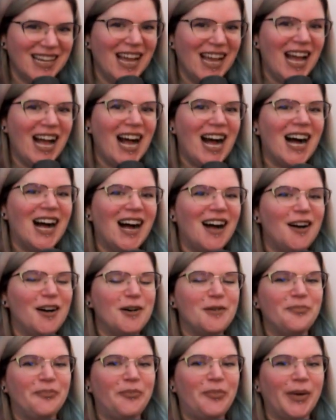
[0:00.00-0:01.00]

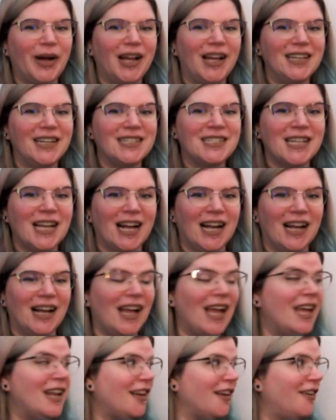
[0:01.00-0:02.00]
But
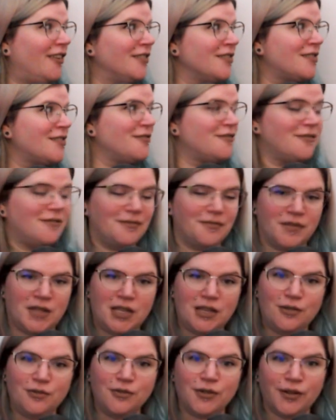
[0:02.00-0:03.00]
and I also,
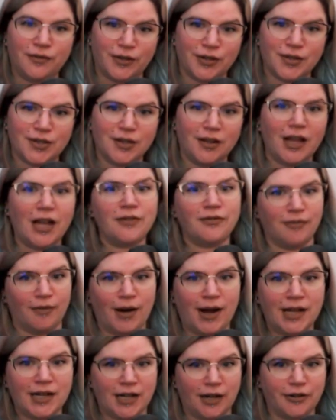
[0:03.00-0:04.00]
the universal, I've
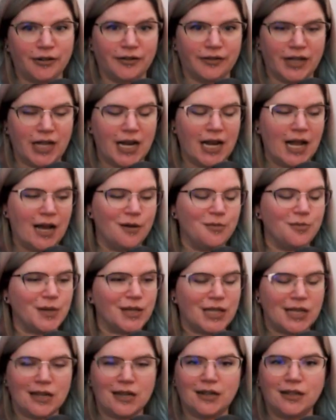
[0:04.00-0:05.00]
run out of it now,
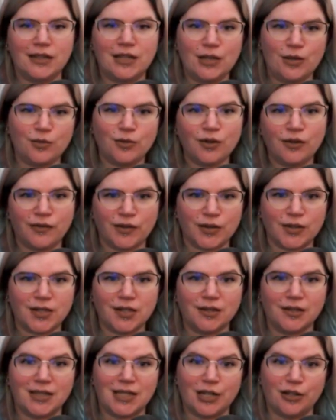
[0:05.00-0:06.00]
but the
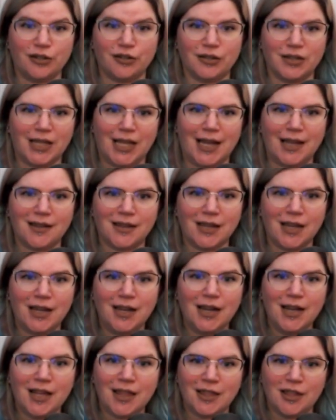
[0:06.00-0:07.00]
universal, their
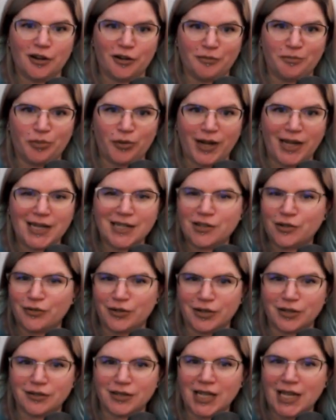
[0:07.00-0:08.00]
bright
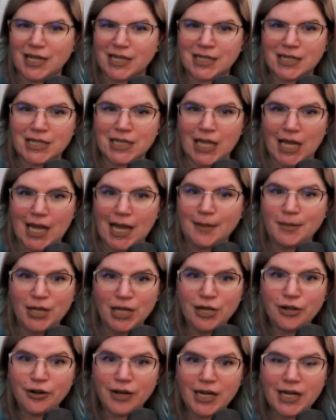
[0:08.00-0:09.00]
or like
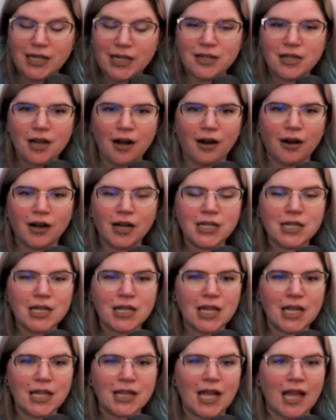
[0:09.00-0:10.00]
slimy green
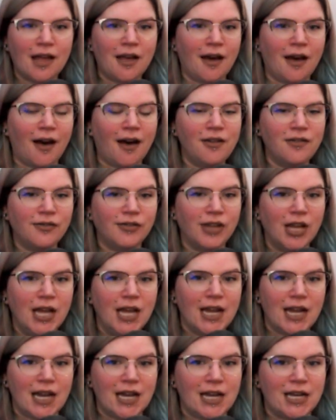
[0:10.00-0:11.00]
yarn that they have
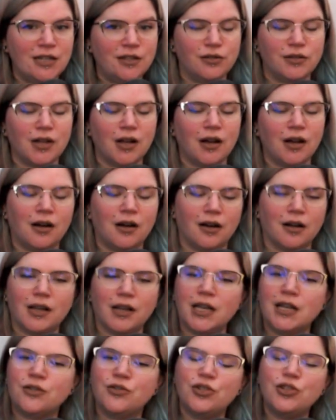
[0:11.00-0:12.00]
is,
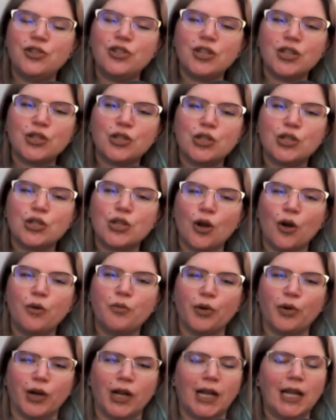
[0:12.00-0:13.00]
it's just so
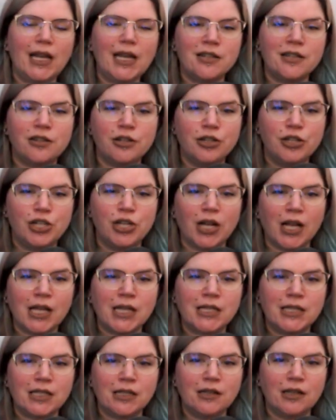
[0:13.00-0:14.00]
pretty. It's
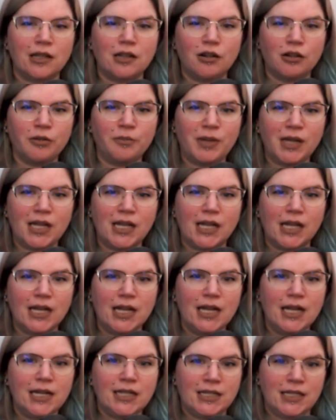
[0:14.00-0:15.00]
just a little bit
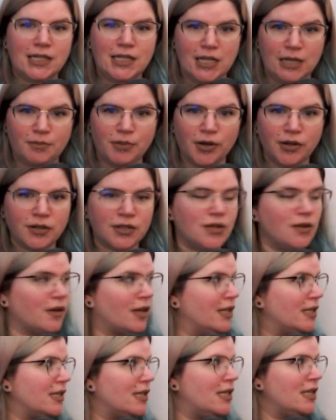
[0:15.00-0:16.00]
deeper. So,
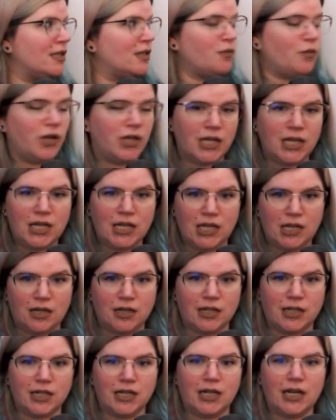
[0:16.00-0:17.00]
because this one
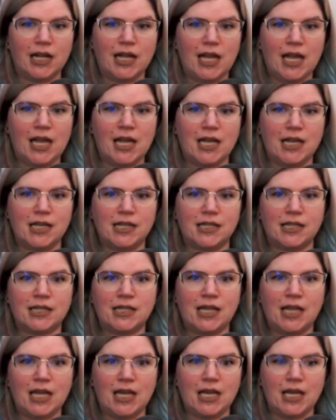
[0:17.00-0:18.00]
here is
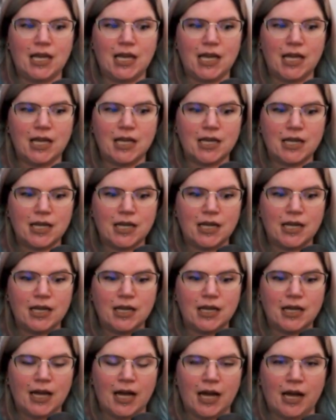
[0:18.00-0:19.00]
the
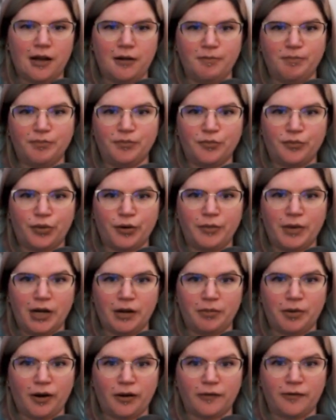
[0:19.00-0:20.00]

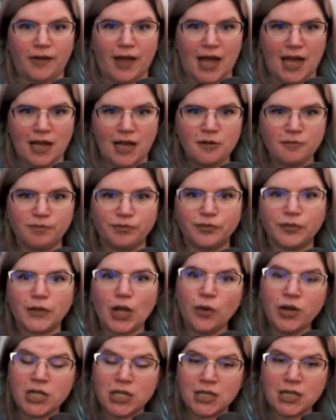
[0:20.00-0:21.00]
Premier Parfait,
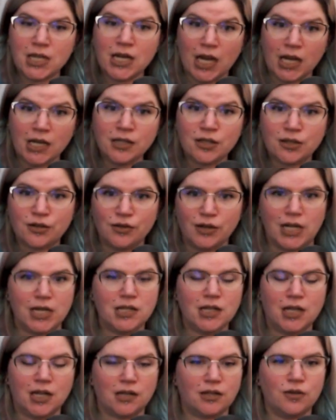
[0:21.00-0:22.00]
which is a nice
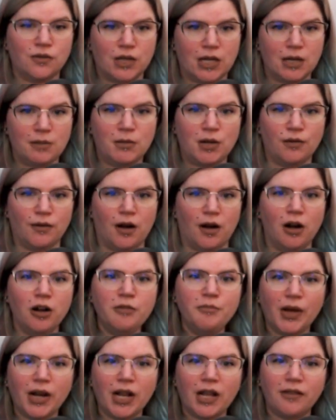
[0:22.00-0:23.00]
green, like, don't get me wrong,
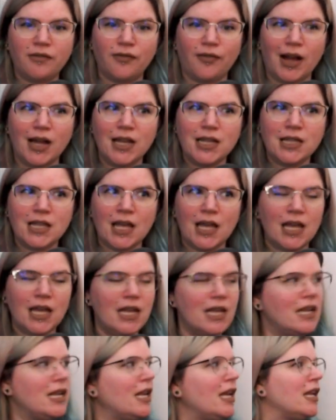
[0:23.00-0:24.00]
but I find
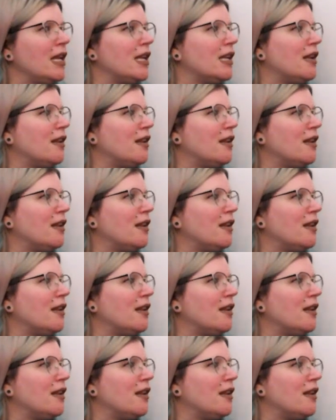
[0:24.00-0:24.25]
that it